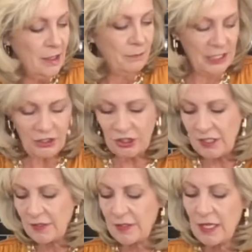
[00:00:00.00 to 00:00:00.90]

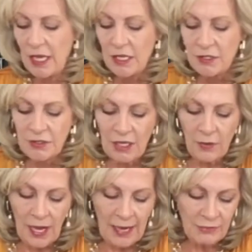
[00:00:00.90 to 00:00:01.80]
peaches. So
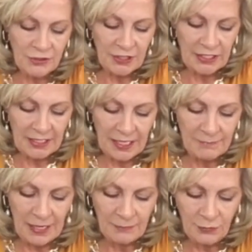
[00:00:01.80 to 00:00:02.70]
I'm just going to cut
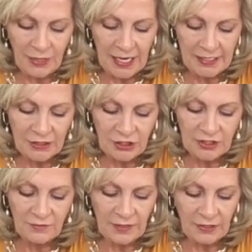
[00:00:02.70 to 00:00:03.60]
my burrata just
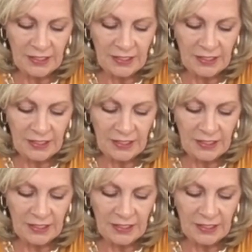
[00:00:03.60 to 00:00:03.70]
very